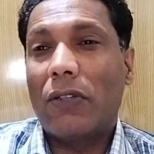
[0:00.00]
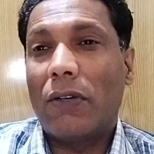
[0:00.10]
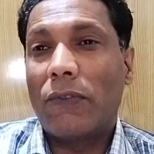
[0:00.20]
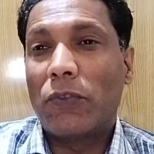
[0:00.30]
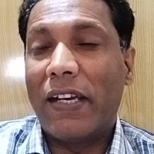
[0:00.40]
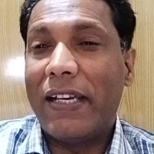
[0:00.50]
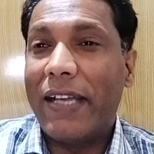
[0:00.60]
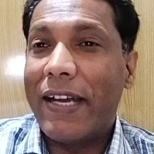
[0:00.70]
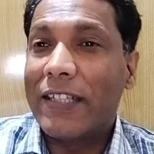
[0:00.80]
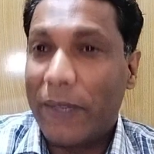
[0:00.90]
of
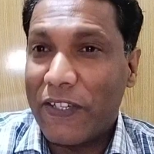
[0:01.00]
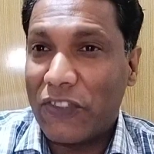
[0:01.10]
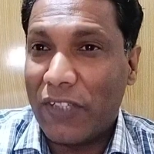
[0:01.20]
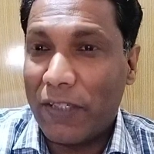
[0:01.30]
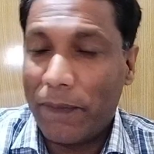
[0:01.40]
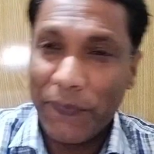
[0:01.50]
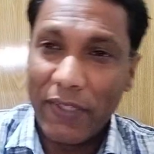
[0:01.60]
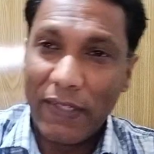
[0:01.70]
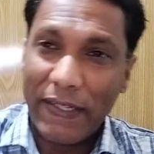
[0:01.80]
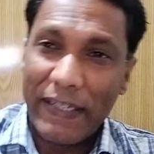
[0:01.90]
Somaliland's president?
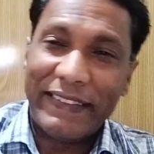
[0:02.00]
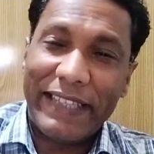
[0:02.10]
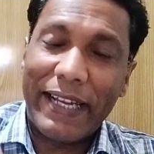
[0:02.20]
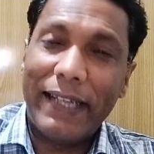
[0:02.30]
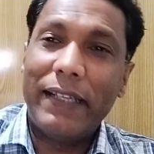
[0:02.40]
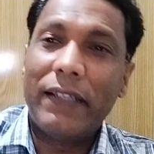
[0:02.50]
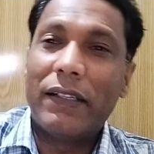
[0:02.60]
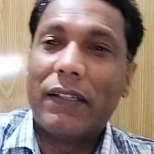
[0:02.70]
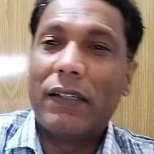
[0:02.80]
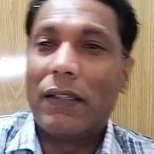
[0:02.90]

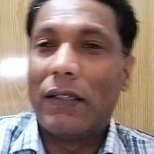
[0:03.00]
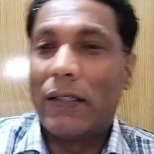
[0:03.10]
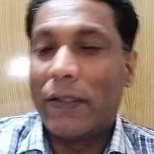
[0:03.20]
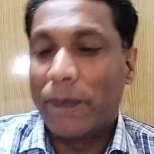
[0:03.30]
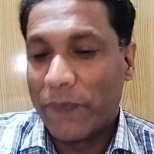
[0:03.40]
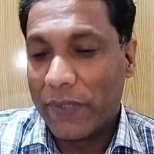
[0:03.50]
Secondly, uh,